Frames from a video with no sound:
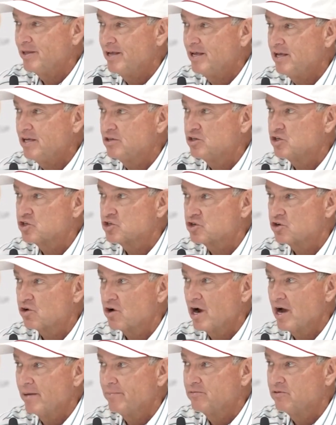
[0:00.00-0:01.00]
He
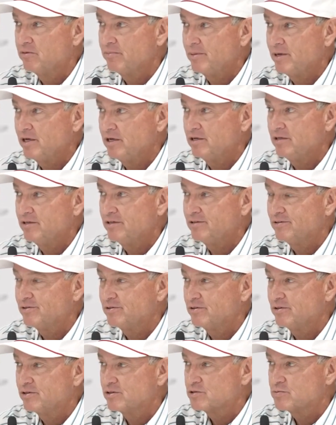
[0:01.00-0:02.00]
described to me
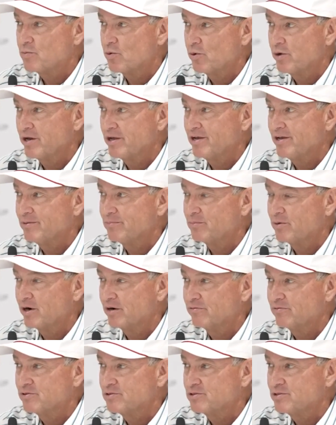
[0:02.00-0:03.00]
this morning at
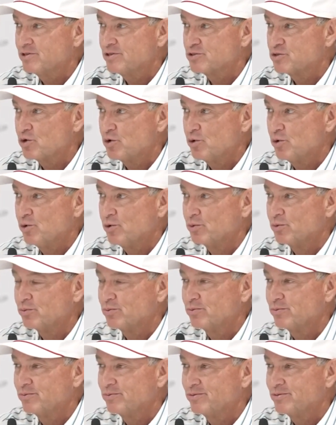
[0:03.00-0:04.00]
breakfast his
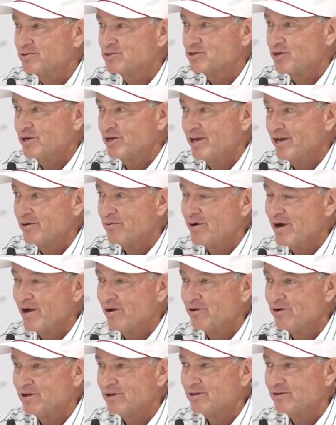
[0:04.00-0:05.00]
whole Sunday
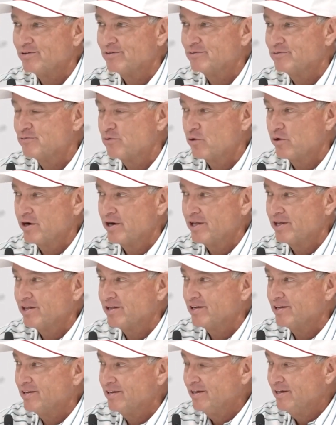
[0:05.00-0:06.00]
round at
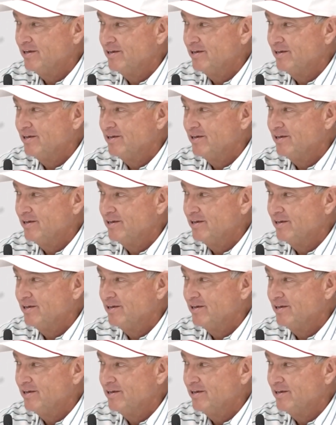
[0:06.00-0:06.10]
Fortinet,